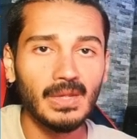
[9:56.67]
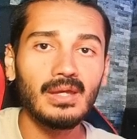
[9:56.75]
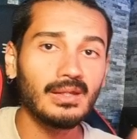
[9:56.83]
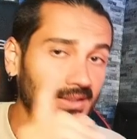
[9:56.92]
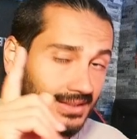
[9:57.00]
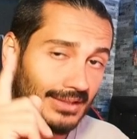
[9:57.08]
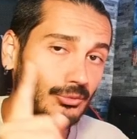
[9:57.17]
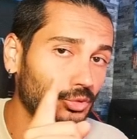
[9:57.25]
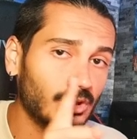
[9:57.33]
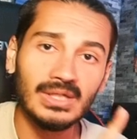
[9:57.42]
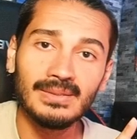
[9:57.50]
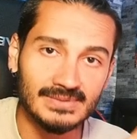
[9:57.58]
He can
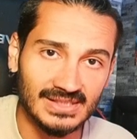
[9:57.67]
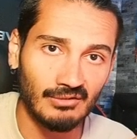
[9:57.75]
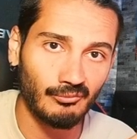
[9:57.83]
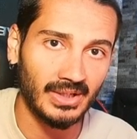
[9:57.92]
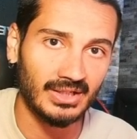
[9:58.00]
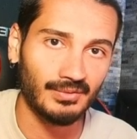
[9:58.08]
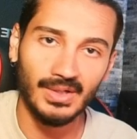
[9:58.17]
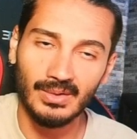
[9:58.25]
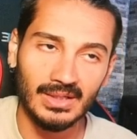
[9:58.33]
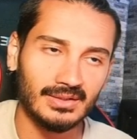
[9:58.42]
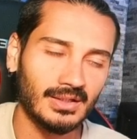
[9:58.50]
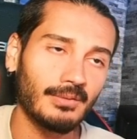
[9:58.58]
nuke himself, by the way,
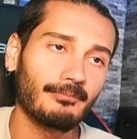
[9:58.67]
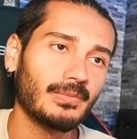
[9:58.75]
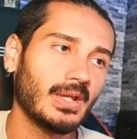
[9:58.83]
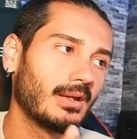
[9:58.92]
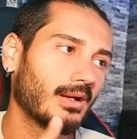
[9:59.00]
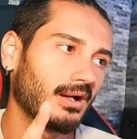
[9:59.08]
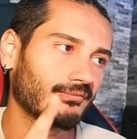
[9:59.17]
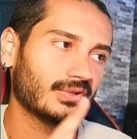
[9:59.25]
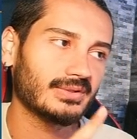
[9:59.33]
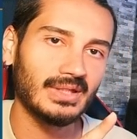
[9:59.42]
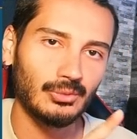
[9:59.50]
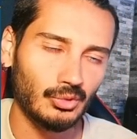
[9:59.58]
right now. after
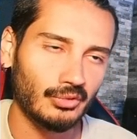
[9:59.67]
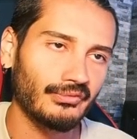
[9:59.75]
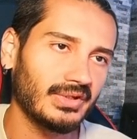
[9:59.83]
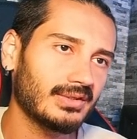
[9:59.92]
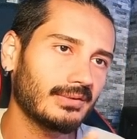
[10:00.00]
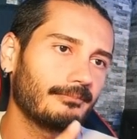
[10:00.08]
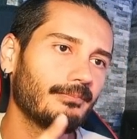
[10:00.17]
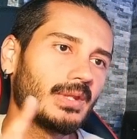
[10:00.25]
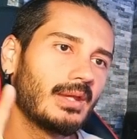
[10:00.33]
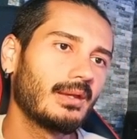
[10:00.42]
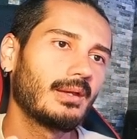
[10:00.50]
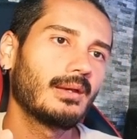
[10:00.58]
they nerf it.
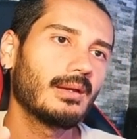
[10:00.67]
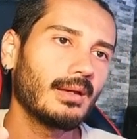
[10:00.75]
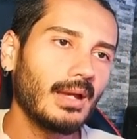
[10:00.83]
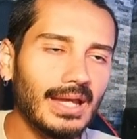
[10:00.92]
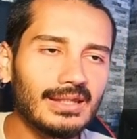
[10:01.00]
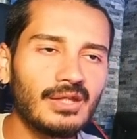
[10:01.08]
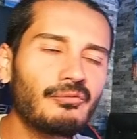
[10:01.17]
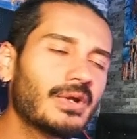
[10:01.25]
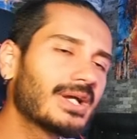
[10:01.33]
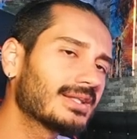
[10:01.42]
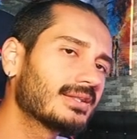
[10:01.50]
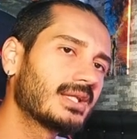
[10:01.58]
And if we
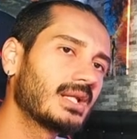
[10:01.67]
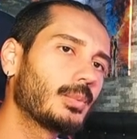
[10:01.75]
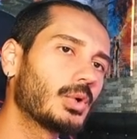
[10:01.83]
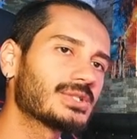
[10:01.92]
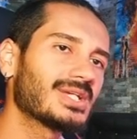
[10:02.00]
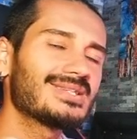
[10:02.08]
got a 3%,